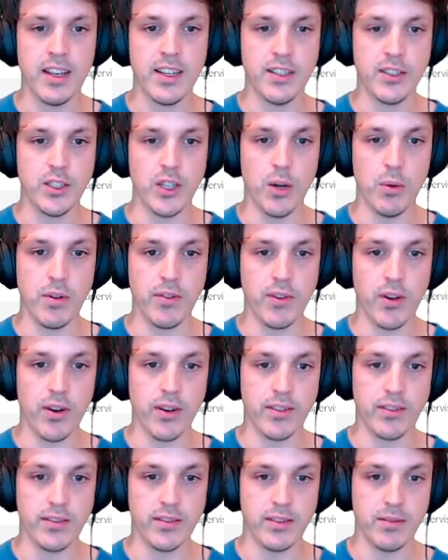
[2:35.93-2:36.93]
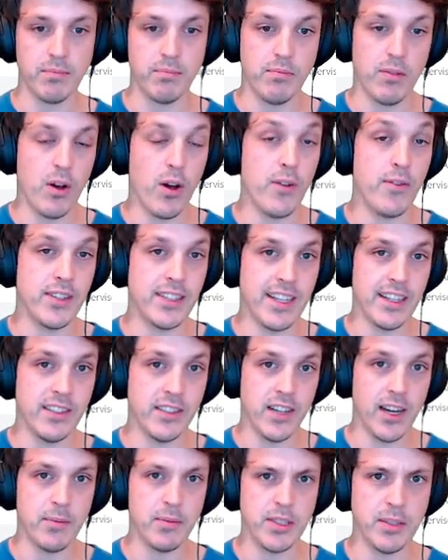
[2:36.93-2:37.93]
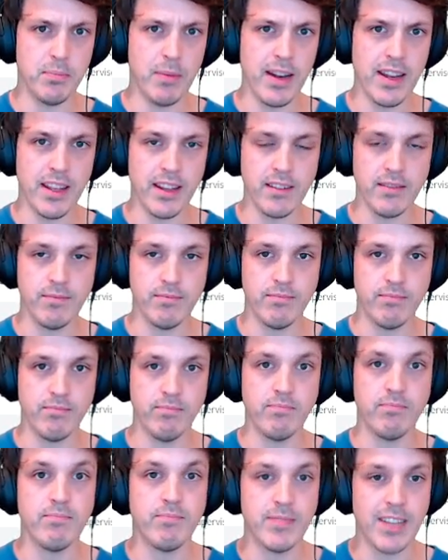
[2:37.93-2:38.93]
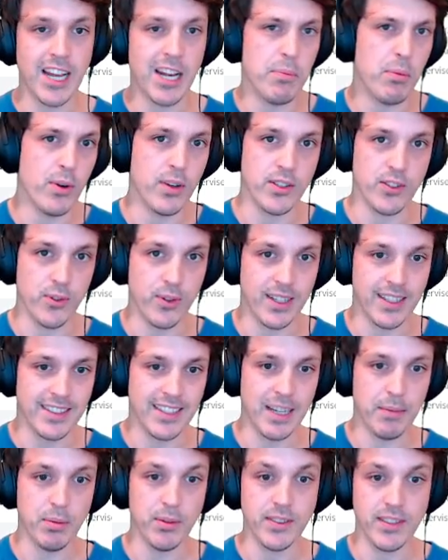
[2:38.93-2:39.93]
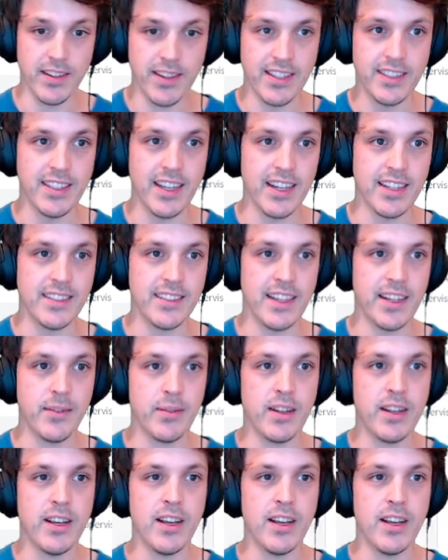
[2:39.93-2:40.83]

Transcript: So we've got over 10 times as many data points or examples in this dataset.